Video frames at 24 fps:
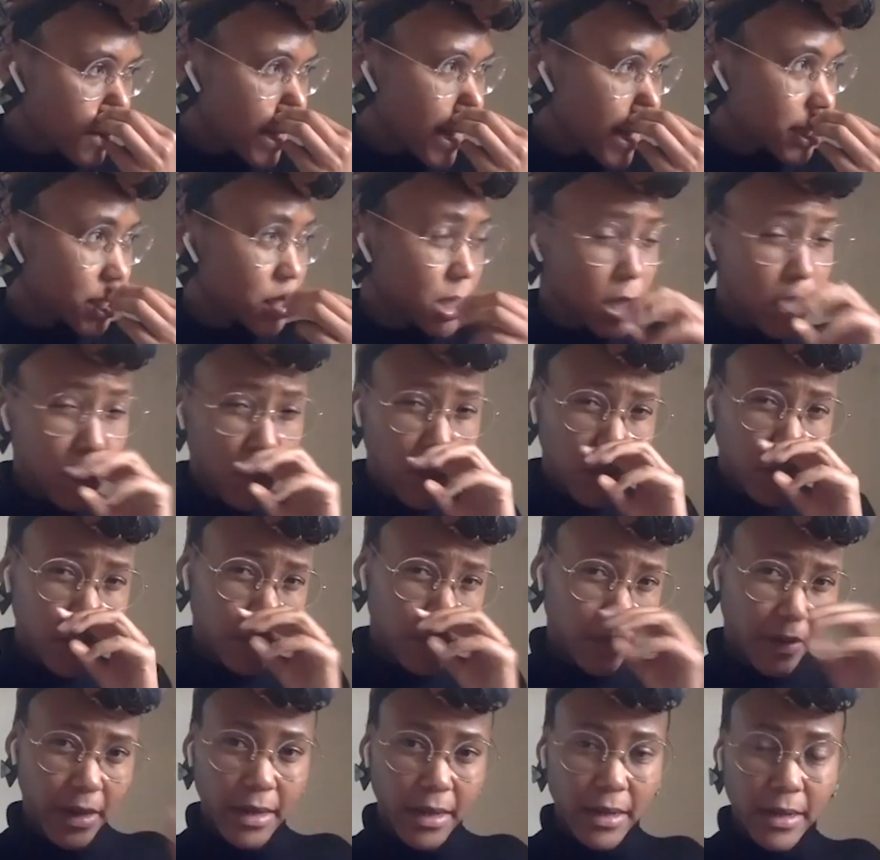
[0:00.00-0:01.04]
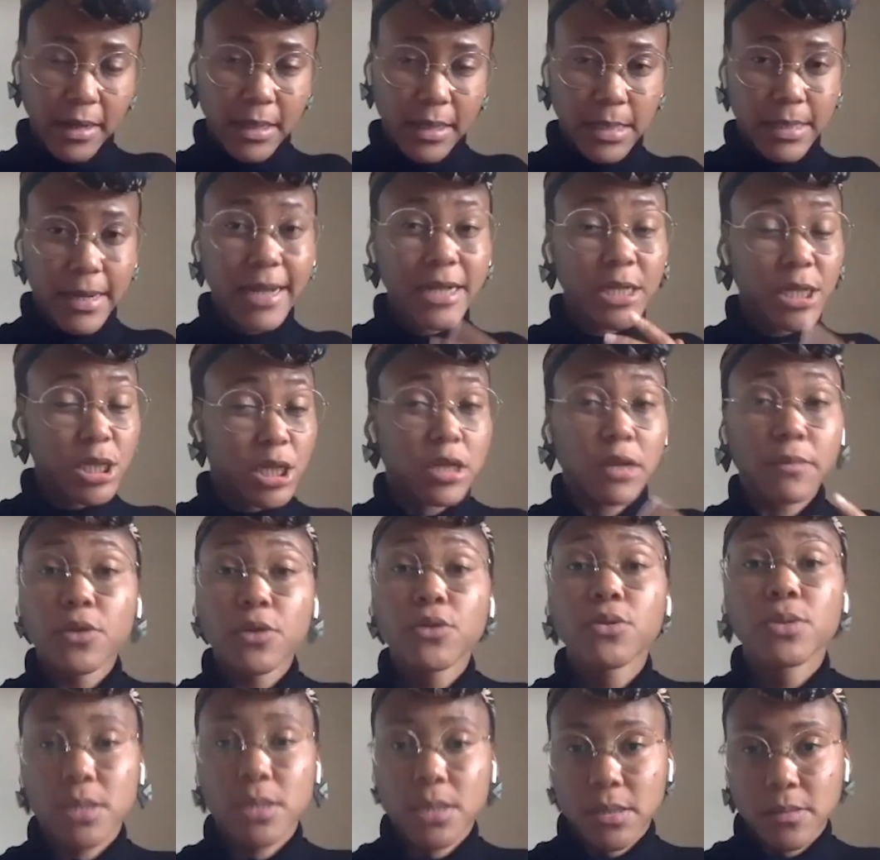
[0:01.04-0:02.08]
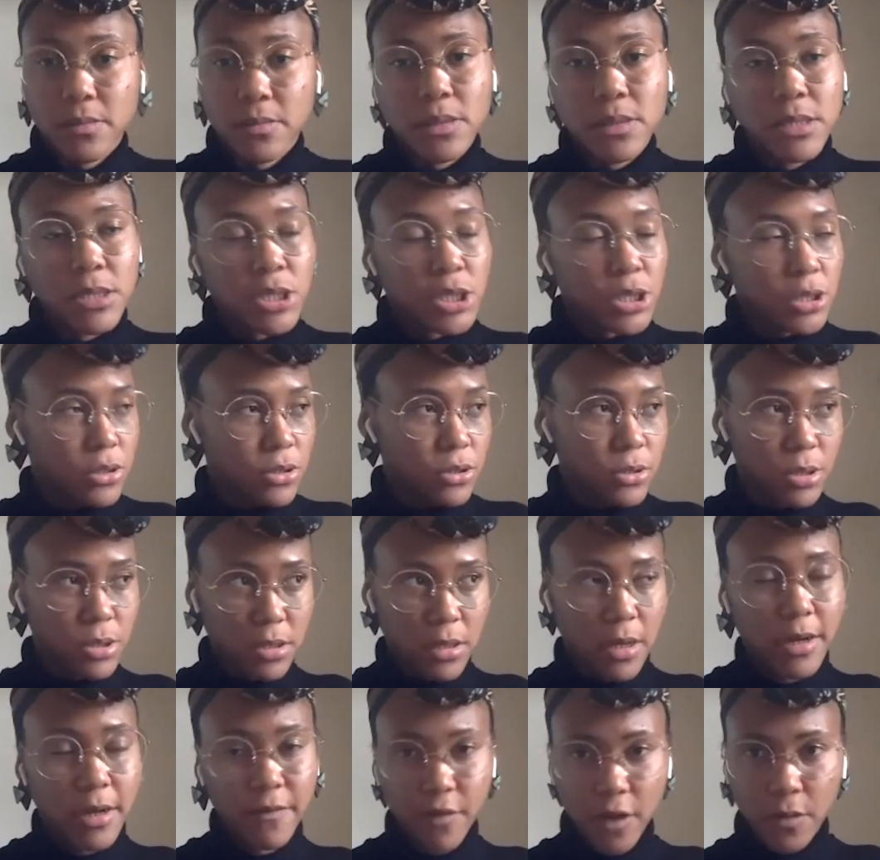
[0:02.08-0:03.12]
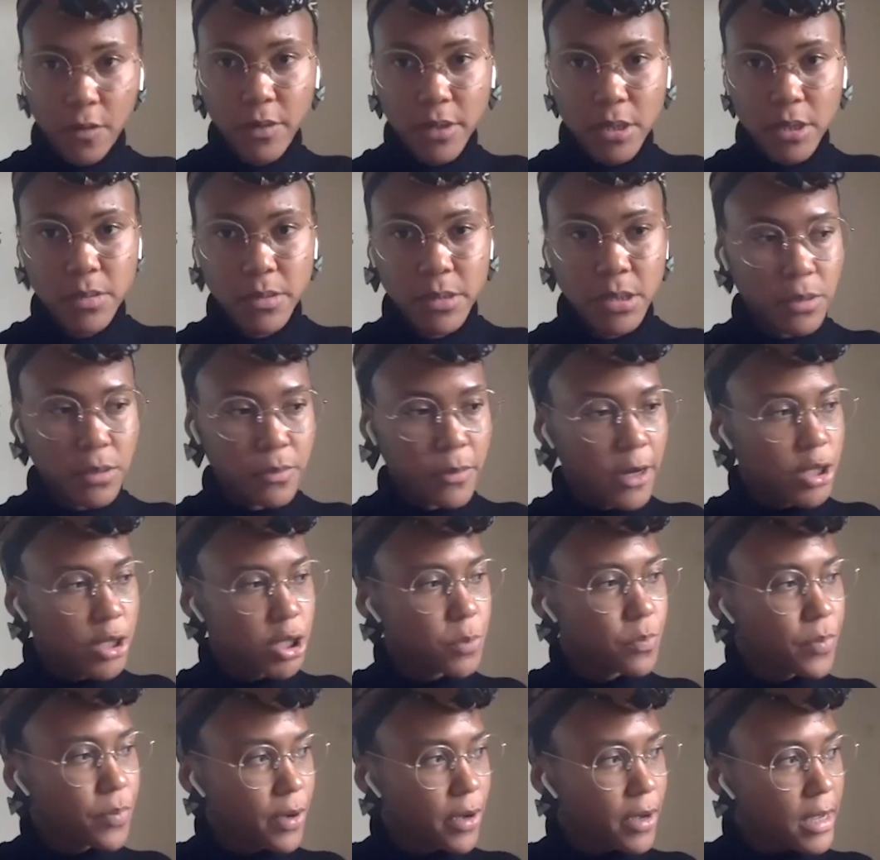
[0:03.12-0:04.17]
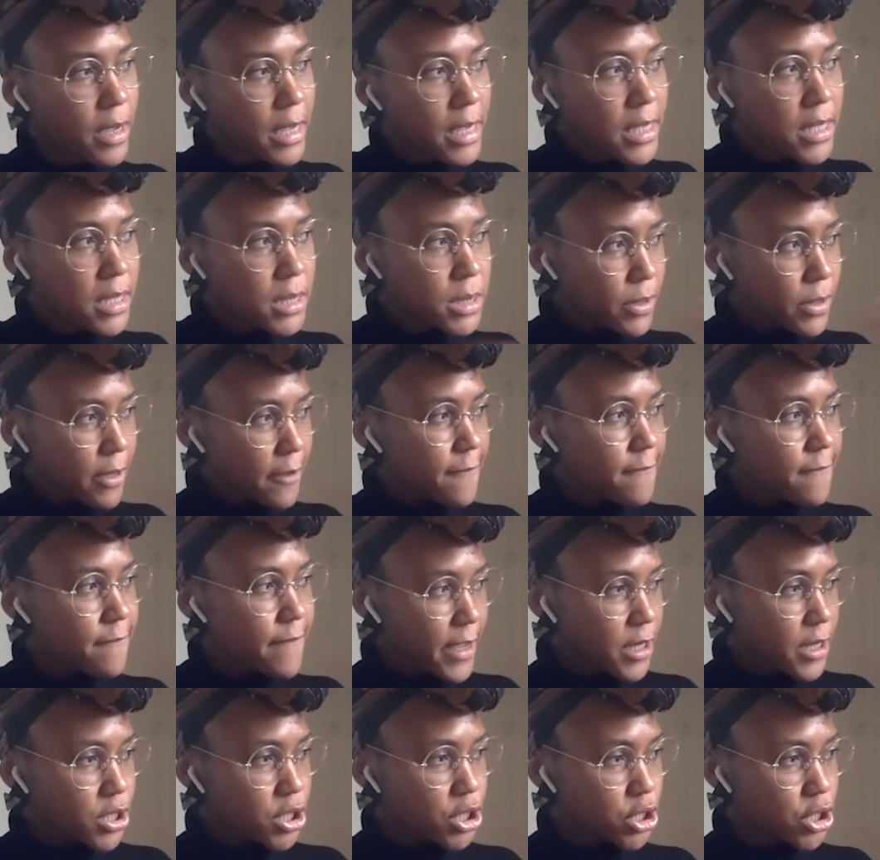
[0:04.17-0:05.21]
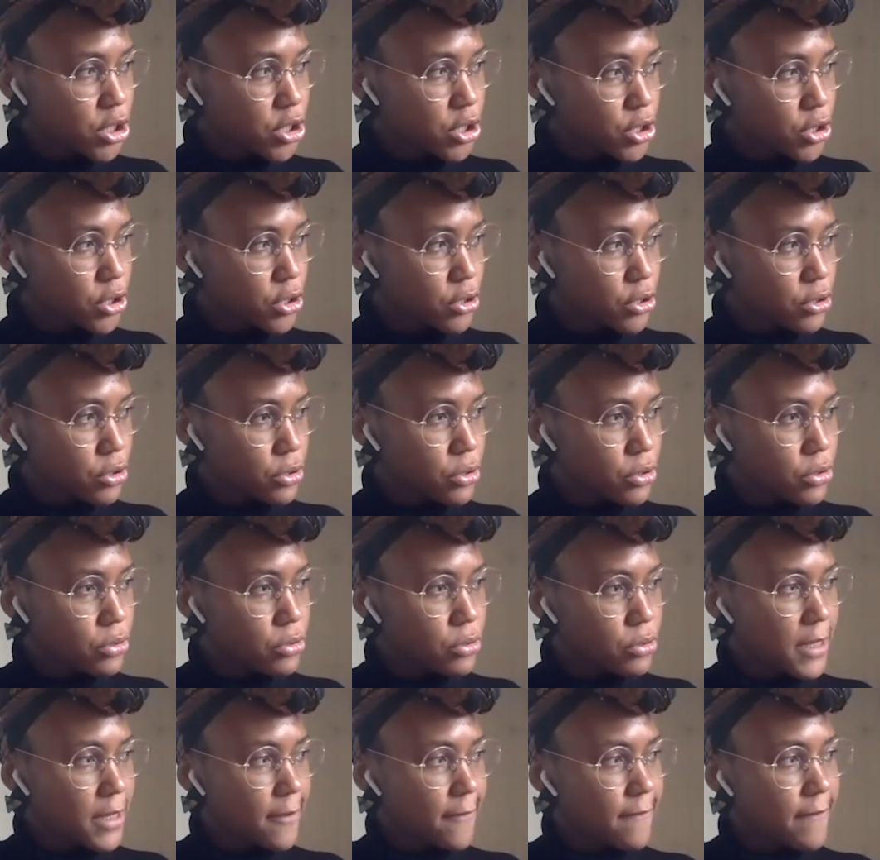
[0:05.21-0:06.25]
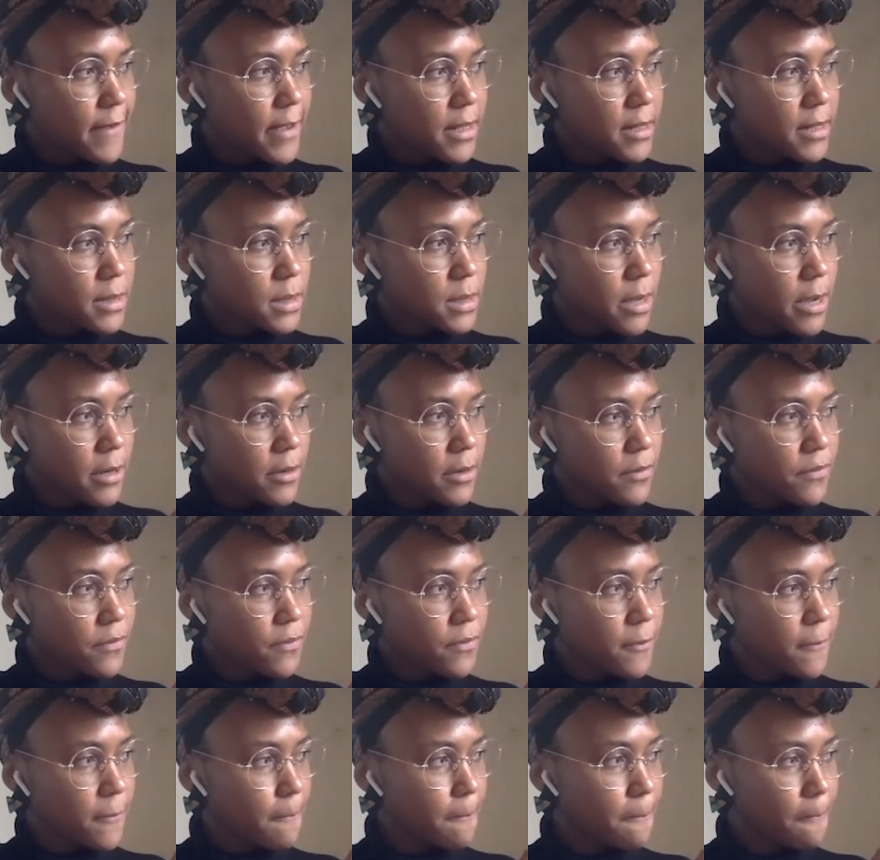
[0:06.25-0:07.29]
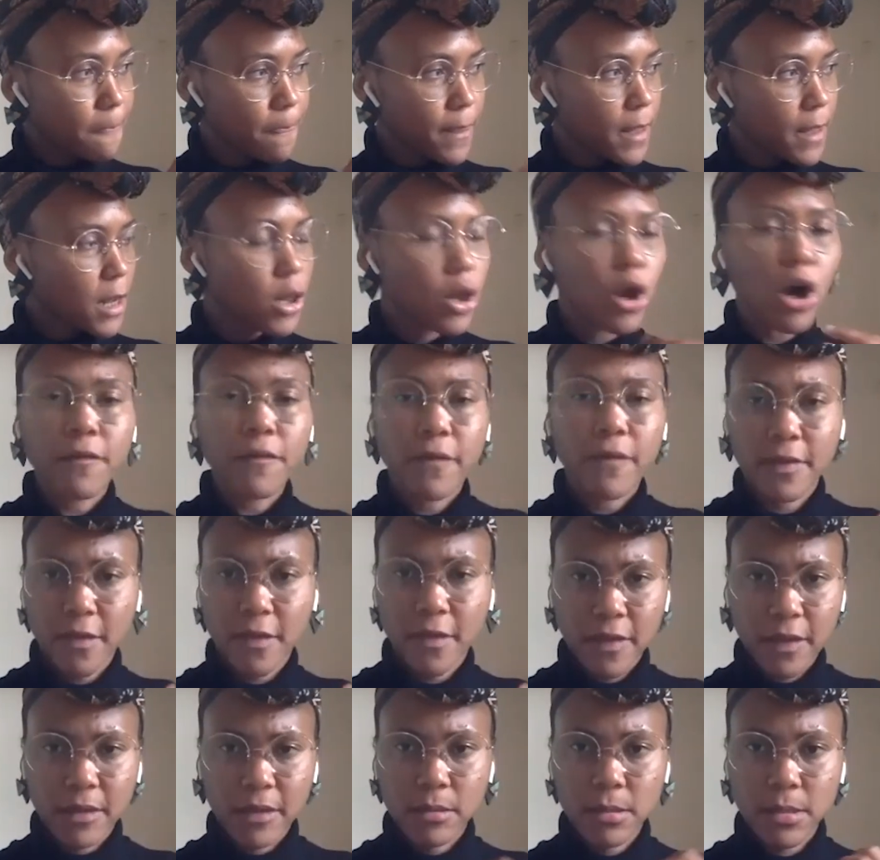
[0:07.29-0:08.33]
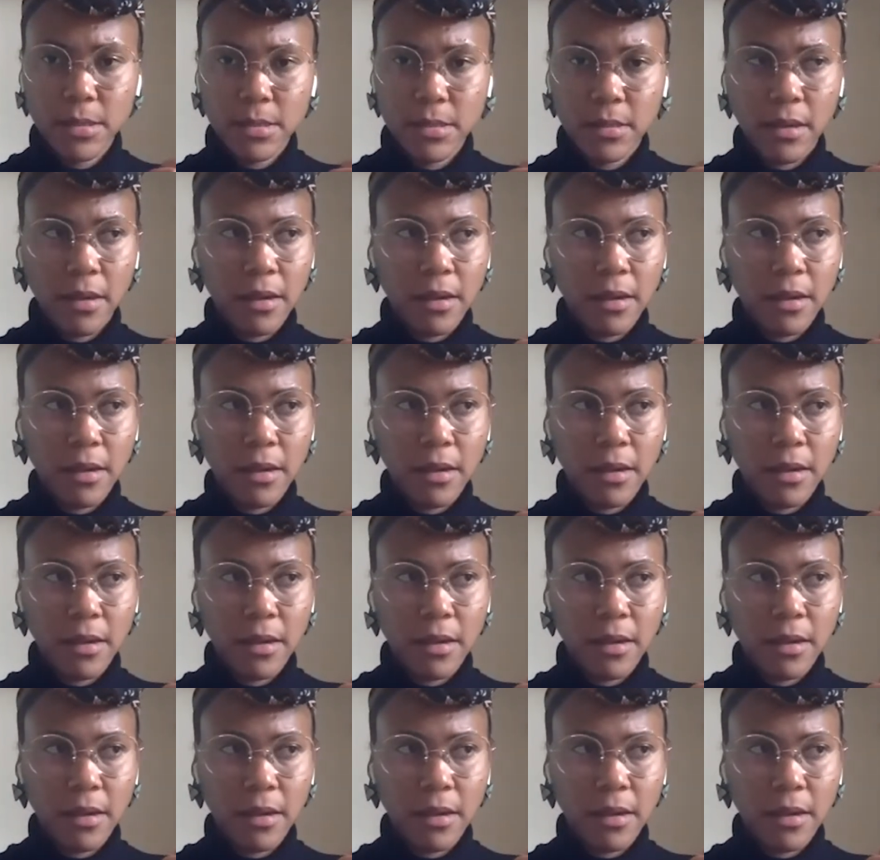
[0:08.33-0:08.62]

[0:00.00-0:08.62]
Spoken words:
Actually, a lot of it's actually an immune system condition, not to kind of go into it too much, but it affects you. It affects kind of a lot of other things.